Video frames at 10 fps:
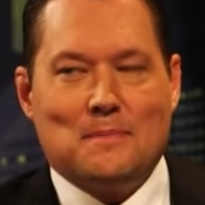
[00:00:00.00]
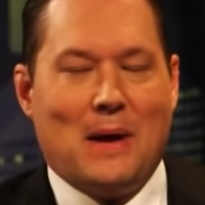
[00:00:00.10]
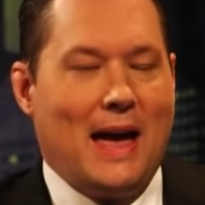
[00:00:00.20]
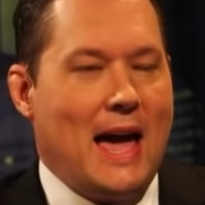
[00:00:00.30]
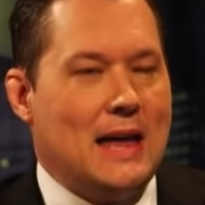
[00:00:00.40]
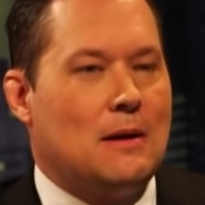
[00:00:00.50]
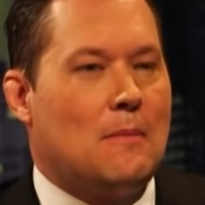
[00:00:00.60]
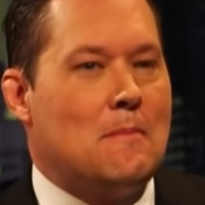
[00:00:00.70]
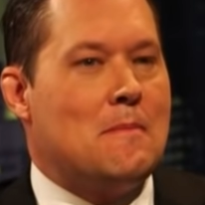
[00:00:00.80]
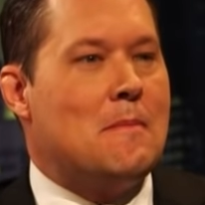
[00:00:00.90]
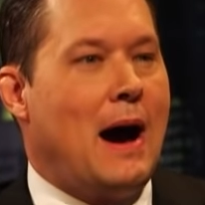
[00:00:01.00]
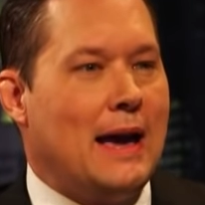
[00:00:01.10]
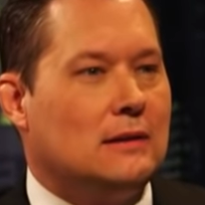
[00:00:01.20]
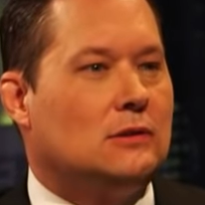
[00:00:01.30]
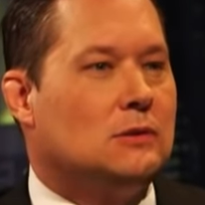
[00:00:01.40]
I had a
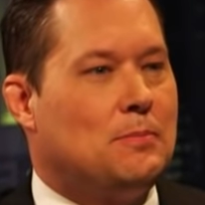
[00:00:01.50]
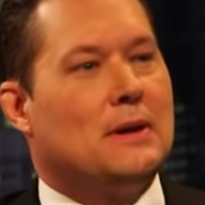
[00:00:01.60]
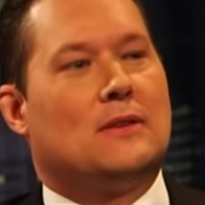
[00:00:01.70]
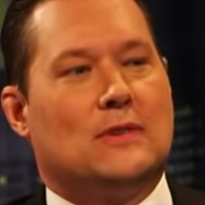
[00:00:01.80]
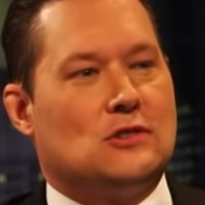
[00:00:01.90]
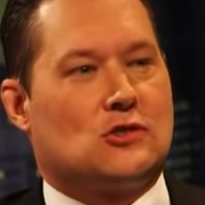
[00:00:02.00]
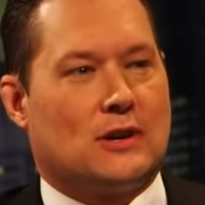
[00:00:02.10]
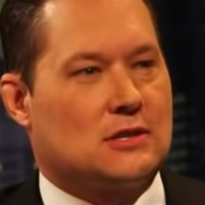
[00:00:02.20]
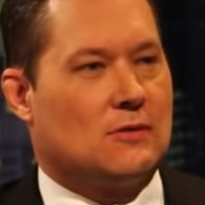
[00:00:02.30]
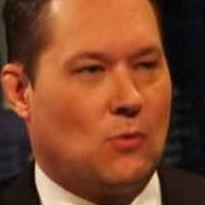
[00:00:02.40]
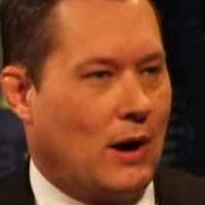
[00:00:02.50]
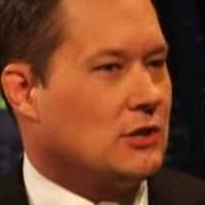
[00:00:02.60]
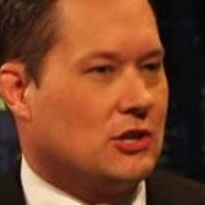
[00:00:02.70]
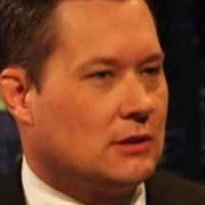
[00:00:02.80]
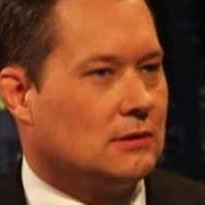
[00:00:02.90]
mild bit of interest of watching.